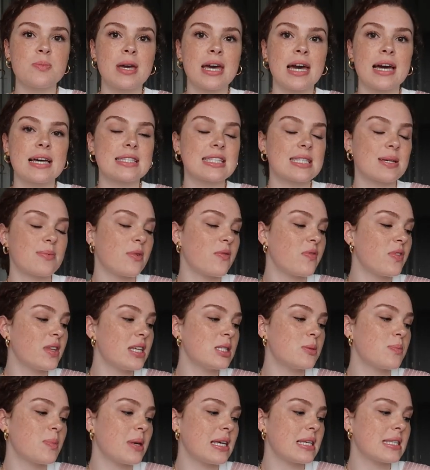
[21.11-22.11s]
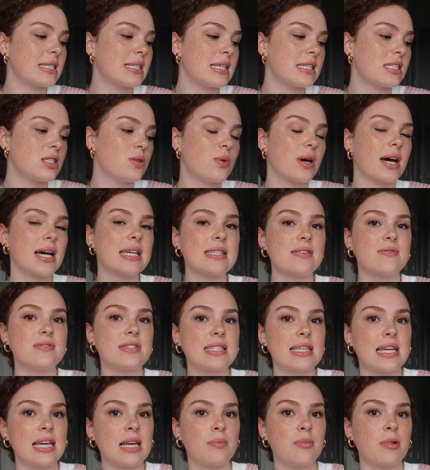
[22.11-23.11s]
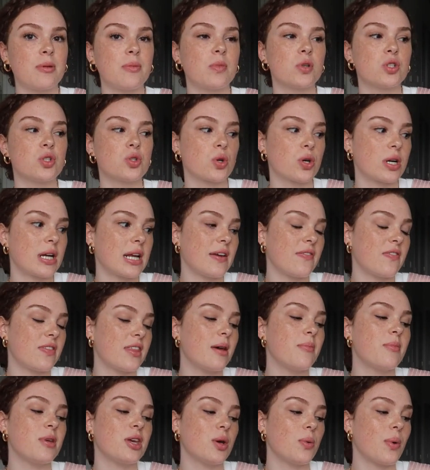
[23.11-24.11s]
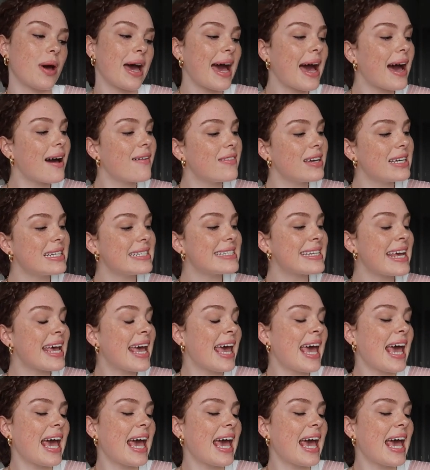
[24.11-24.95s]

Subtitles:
because some of these pieces you guys have seen, but majority of them you haven't,